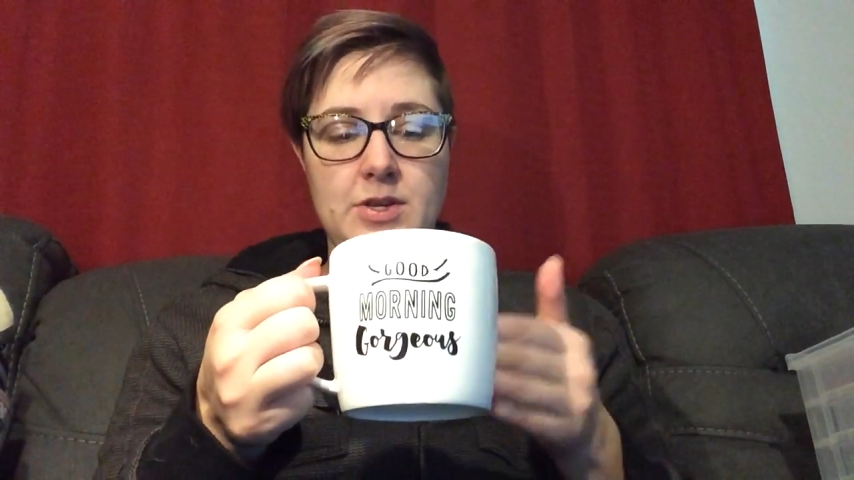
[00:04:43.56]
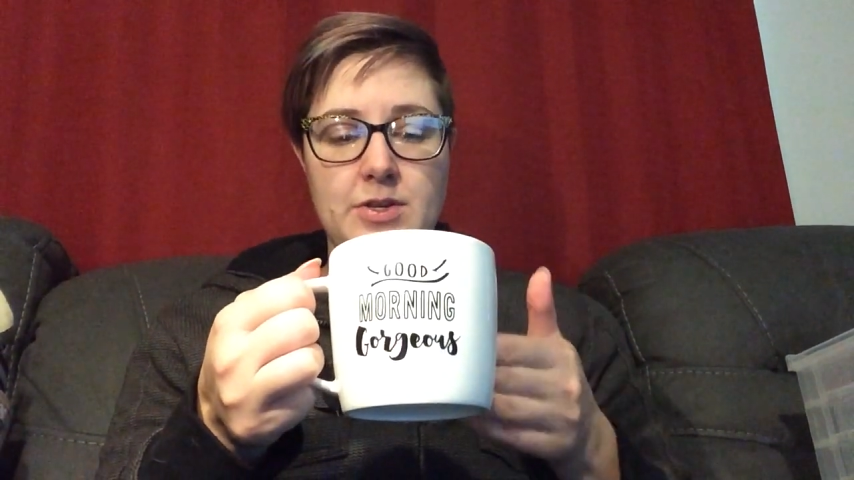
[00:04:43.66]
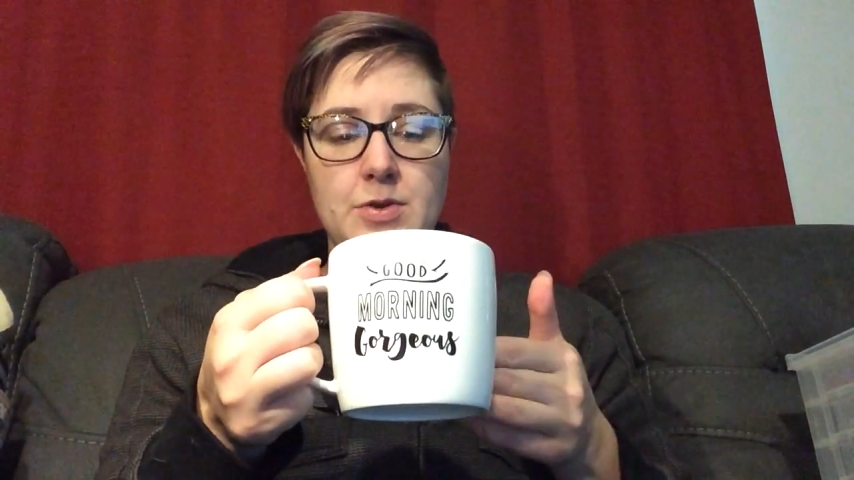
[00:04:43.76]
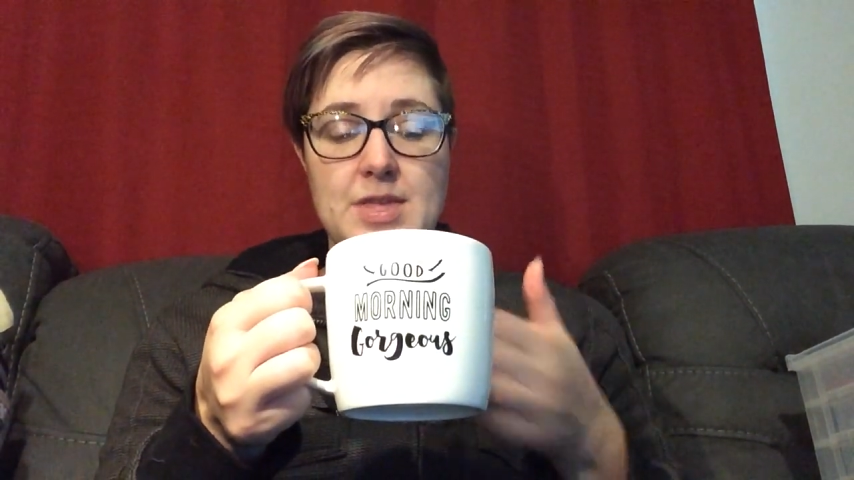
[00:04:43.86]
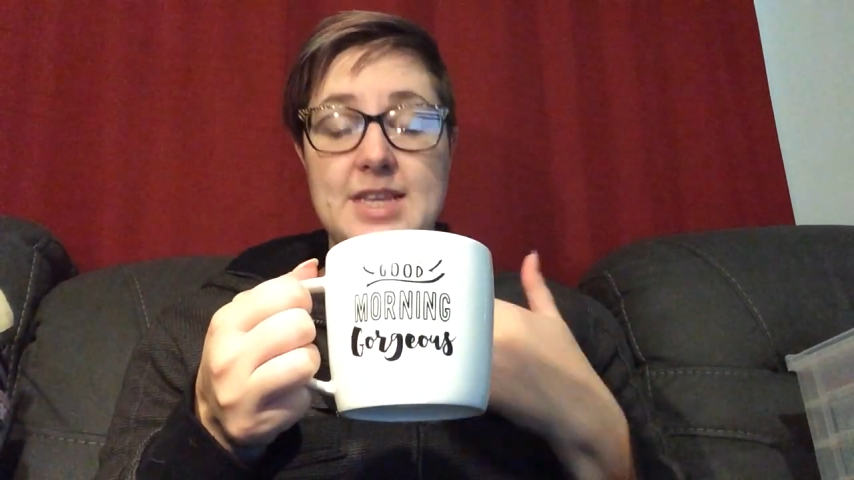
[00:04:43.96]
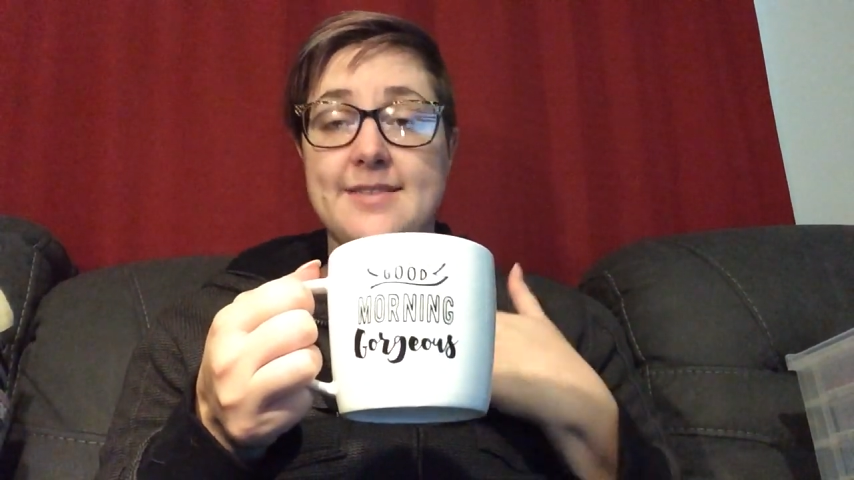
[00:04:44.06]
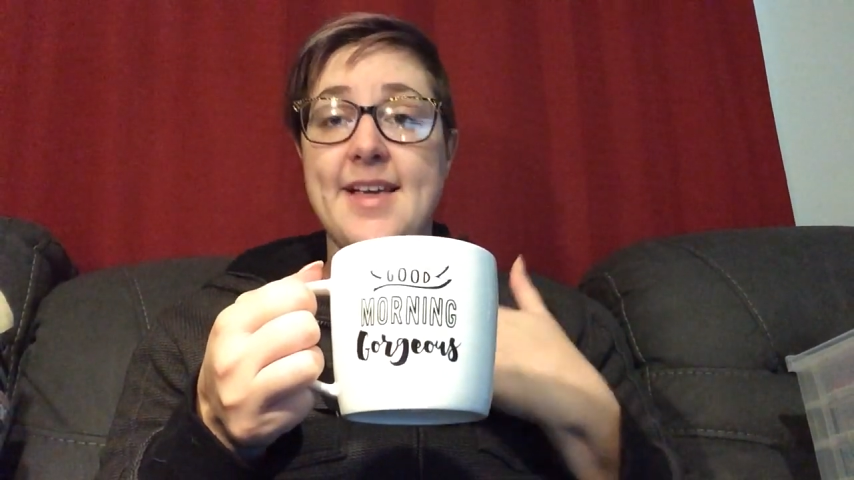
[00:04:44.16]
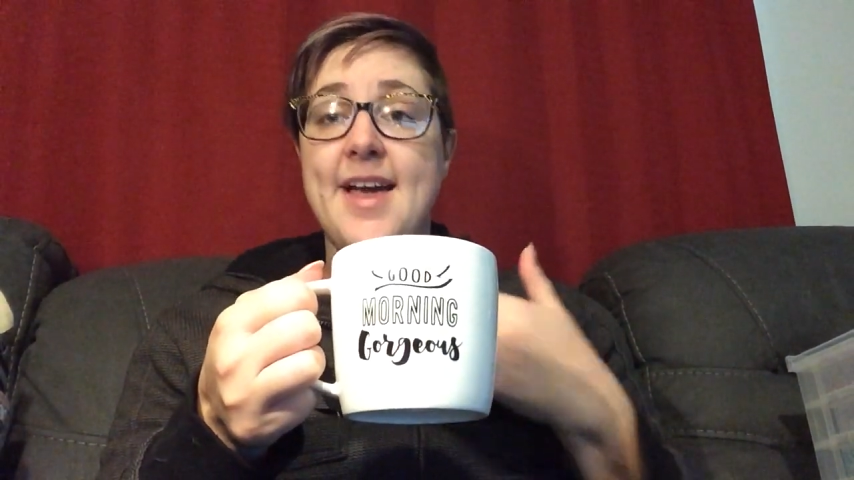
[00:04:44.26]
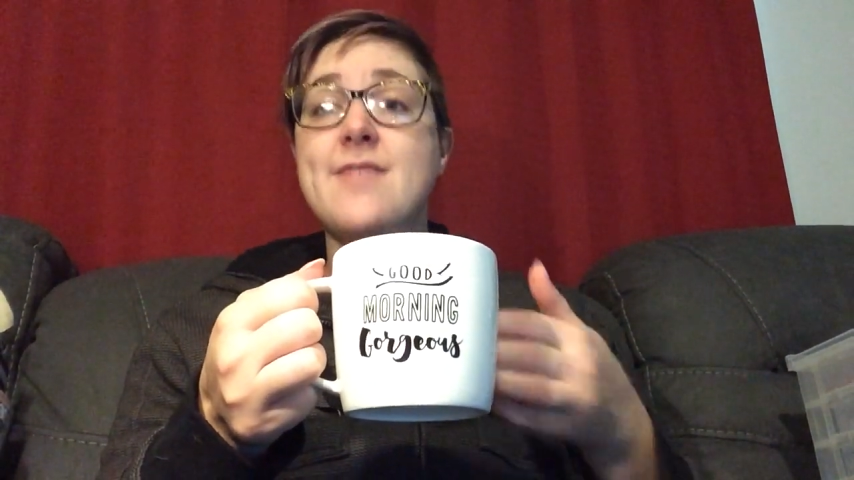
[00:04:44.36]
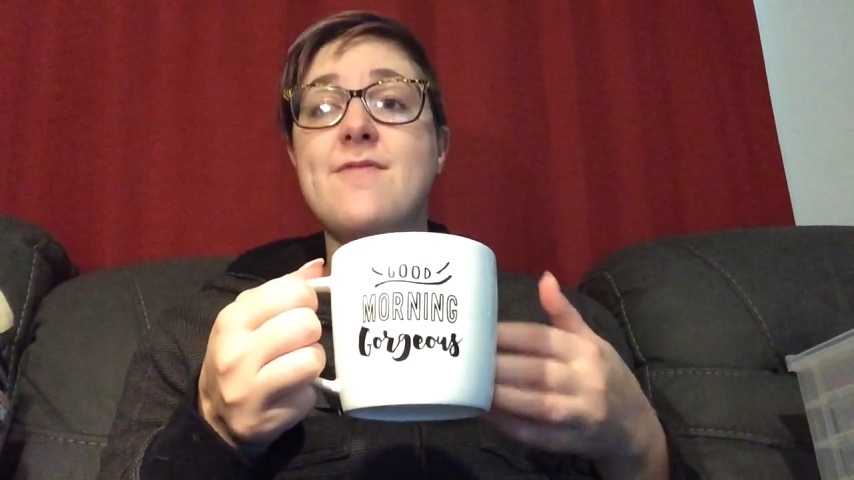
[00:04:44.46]
So the
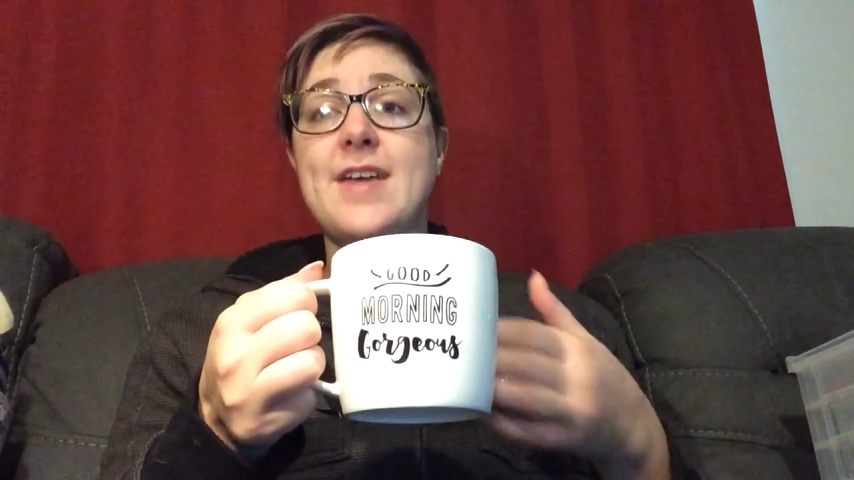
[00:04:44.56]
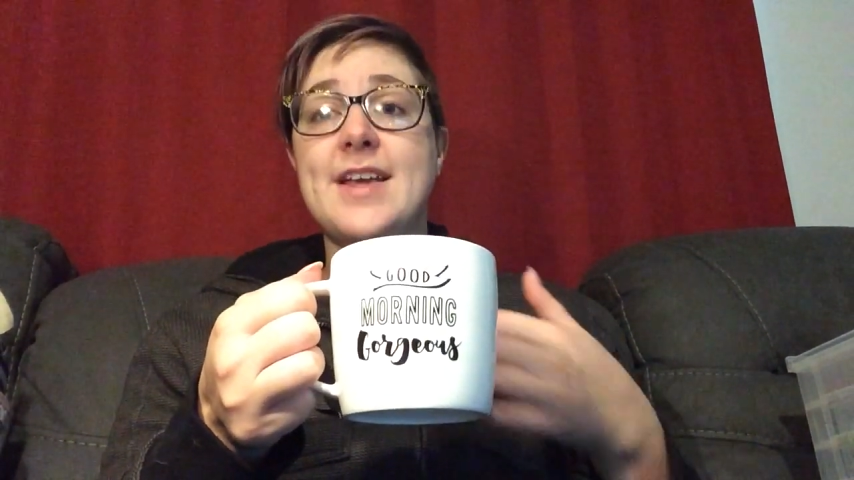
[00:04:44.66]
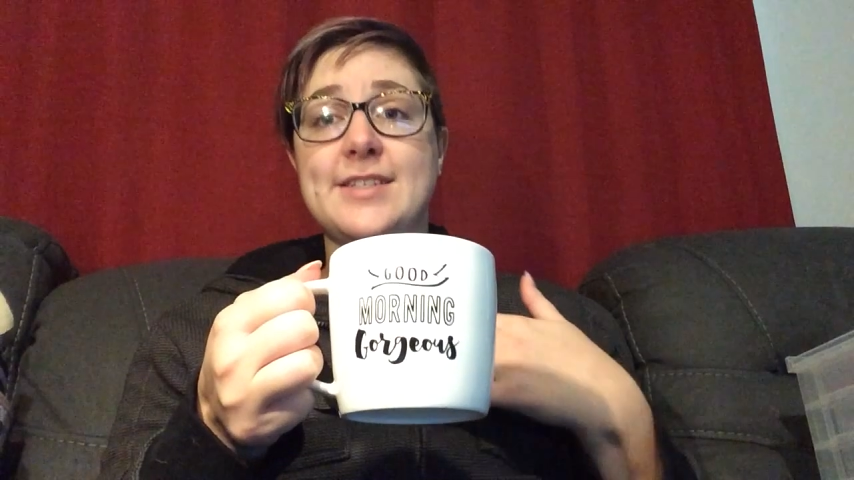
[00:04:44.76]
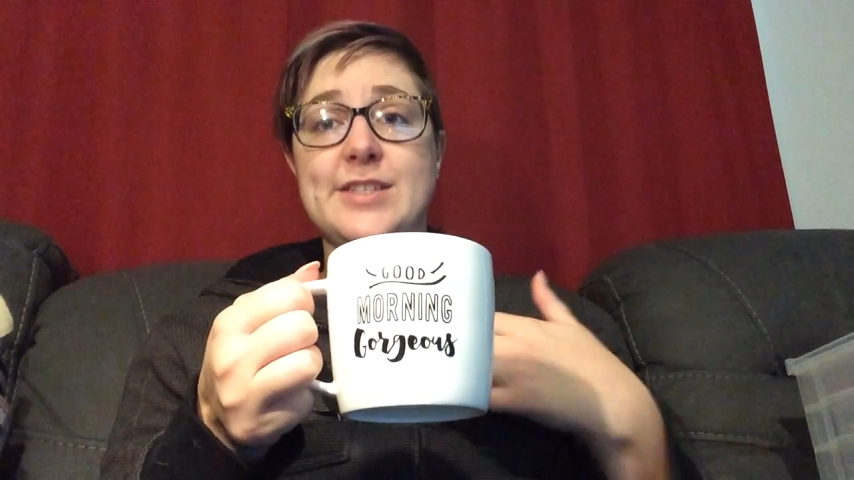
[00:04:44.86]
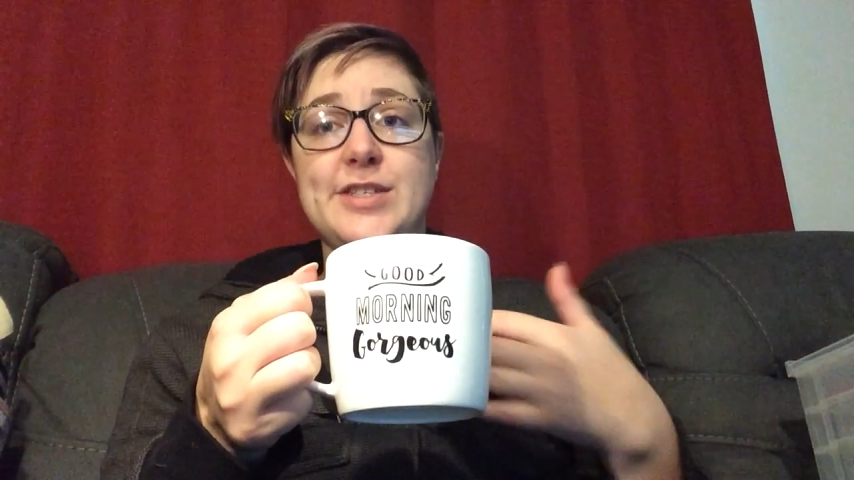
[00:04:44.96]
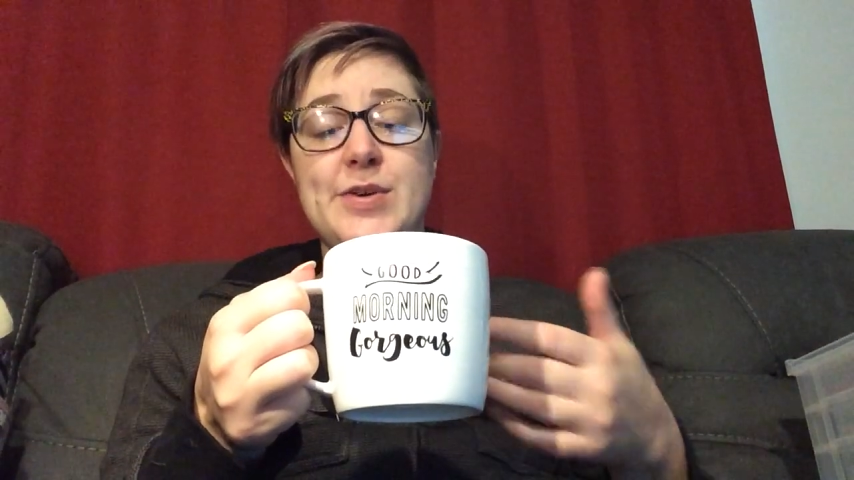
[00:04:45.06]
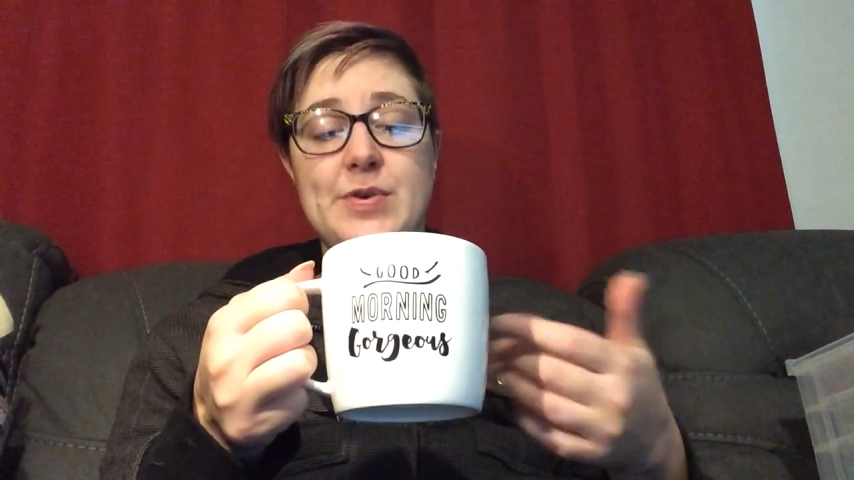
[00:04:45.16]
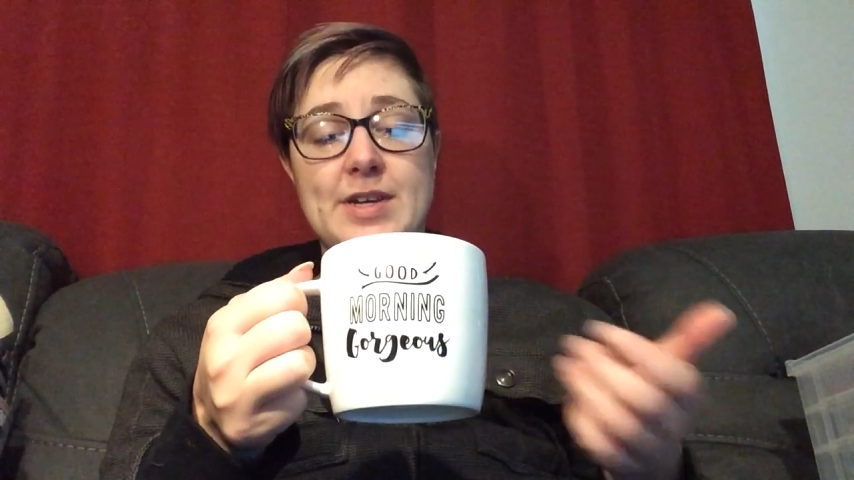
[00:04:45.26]
design faces you